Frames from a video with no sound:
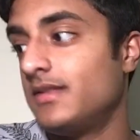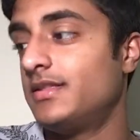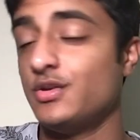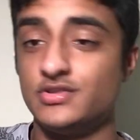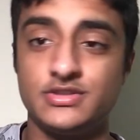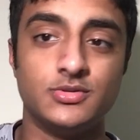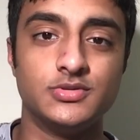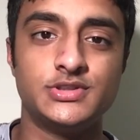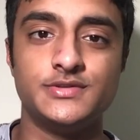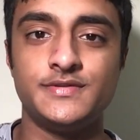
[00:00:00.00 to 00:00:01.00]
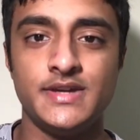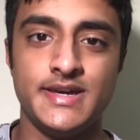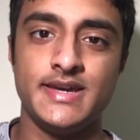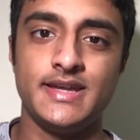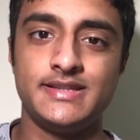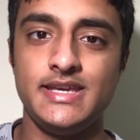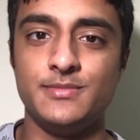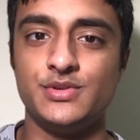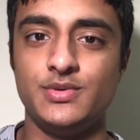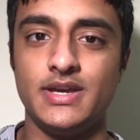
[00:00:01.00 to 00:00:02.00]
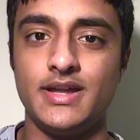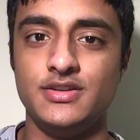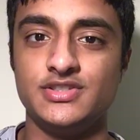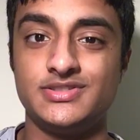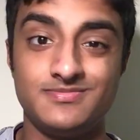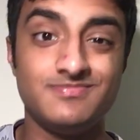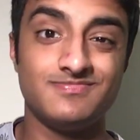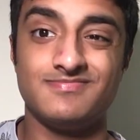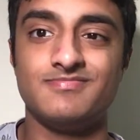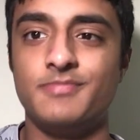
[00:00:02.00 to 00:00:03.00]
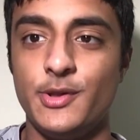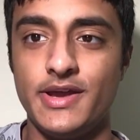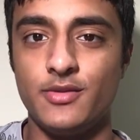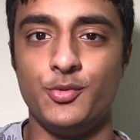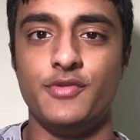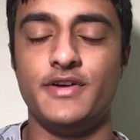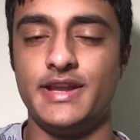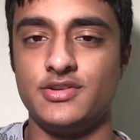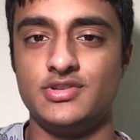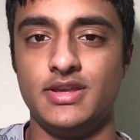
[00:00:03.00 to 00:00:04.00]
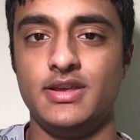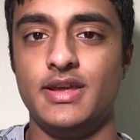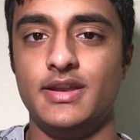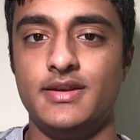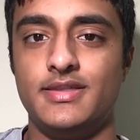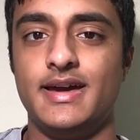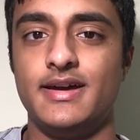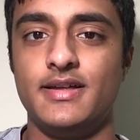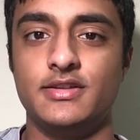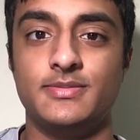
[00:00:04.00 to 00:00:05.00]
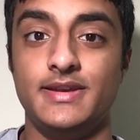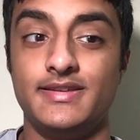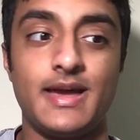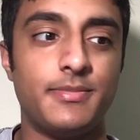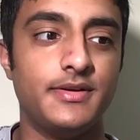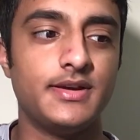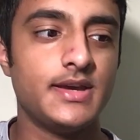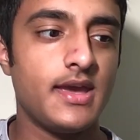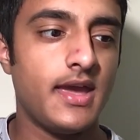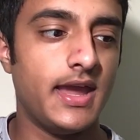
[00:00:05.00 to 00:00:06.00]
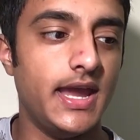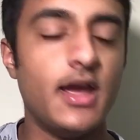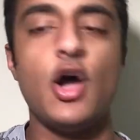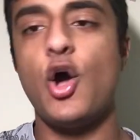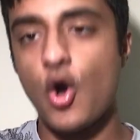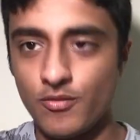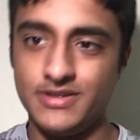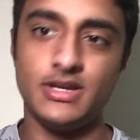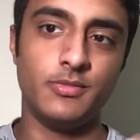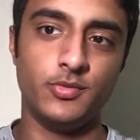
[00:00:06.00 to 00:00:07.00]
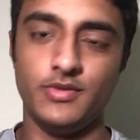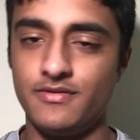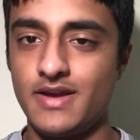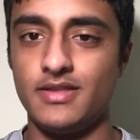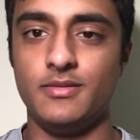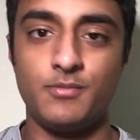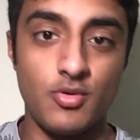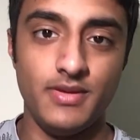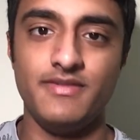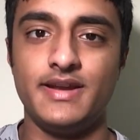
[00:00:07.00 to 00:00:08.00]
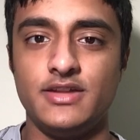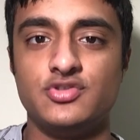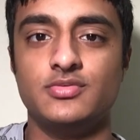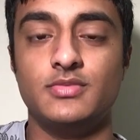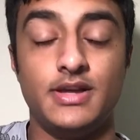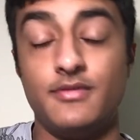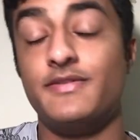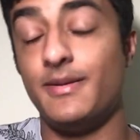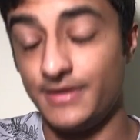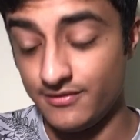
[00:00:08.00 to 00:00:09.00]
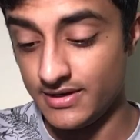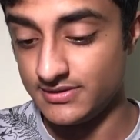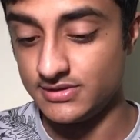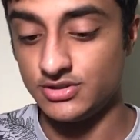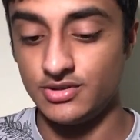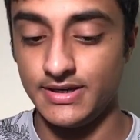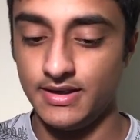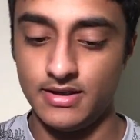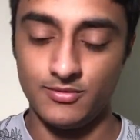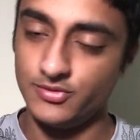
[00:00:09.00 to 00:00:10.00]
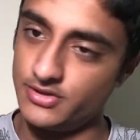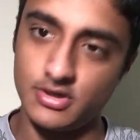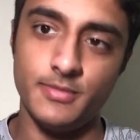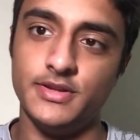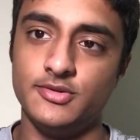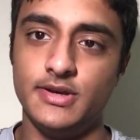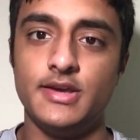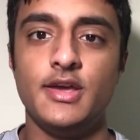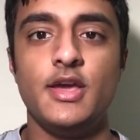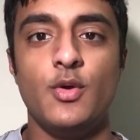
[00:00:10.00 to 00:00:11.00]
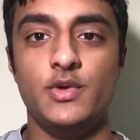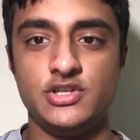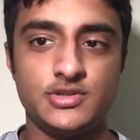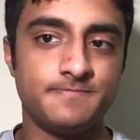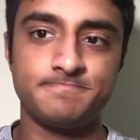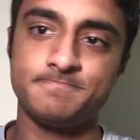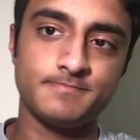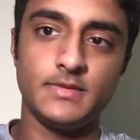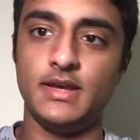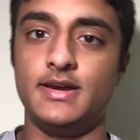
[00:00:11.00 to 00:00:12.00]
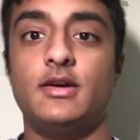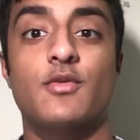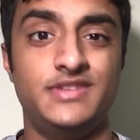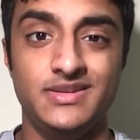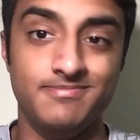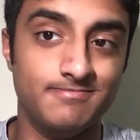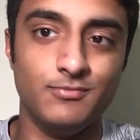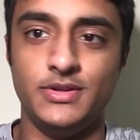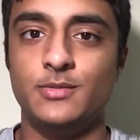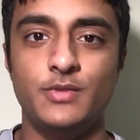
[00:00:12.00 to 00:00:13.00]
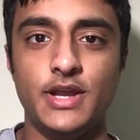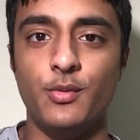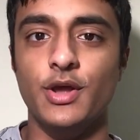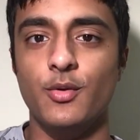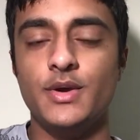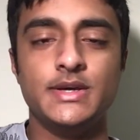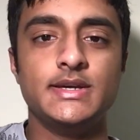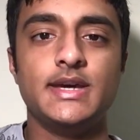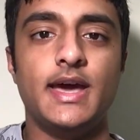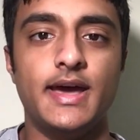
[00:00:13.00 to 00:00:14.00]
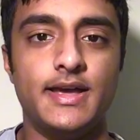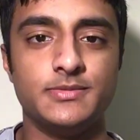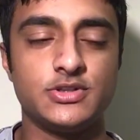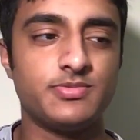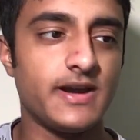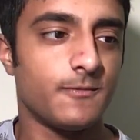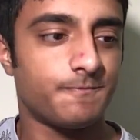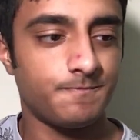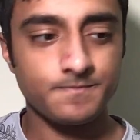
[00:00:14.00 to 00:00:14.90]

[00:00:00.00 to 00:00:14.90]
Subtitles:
those sorts of teams who can just blow you out the water financially, and that ultimately has happened here. Obviously, coupled with the fact that probably family reasons, have also come into it, which obviously we don't know as much about.